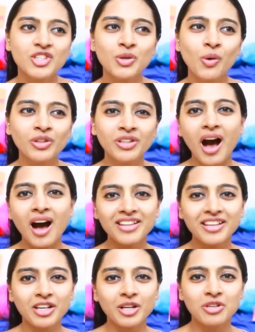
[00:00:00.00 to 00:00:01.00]
So the
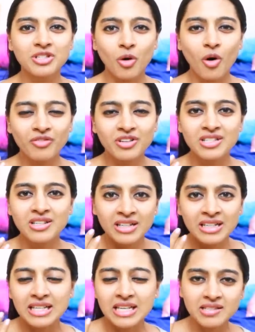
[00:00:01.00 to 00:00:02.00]
other ear was obviously a
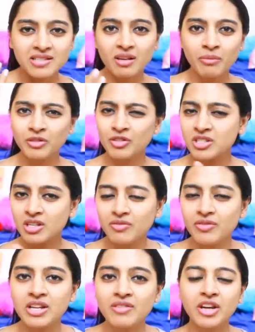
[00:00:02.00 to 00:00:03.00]
little easier, but it was
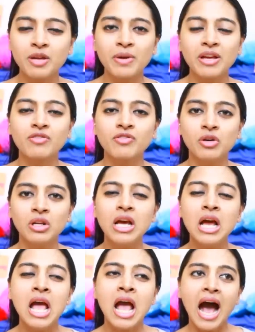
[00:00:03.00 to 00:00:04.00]
still very very painful.
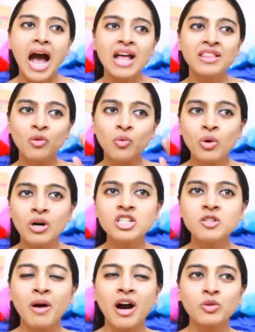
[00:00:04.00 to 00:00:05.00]
And the
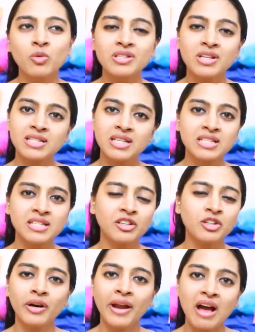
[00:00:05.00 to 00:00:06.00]
worst part was that since they
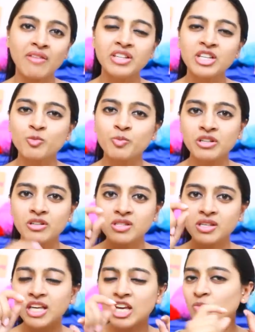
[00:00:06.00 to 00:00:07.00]
did not have an
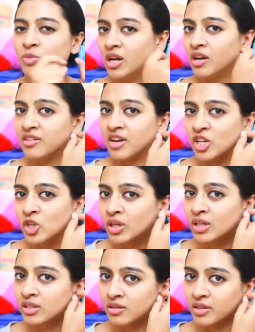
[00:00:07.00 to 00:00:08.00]
experience, they gave me a
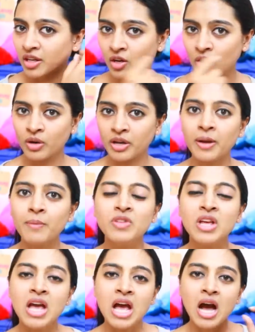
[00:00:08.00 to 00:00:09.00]
regular earring. Okay,
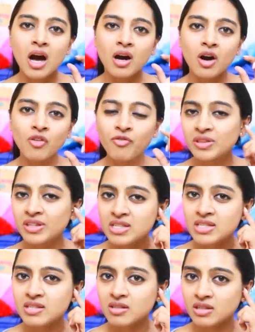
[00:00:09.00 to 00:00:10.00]
uh, for
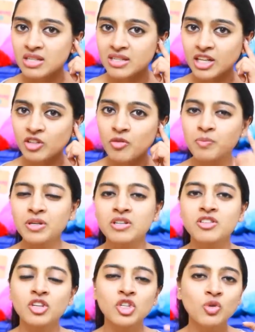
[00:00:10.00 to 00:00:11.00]
this this kind of a
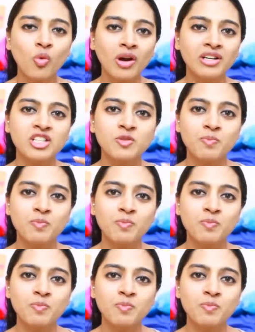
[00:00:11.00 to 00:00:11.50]
piercing you want a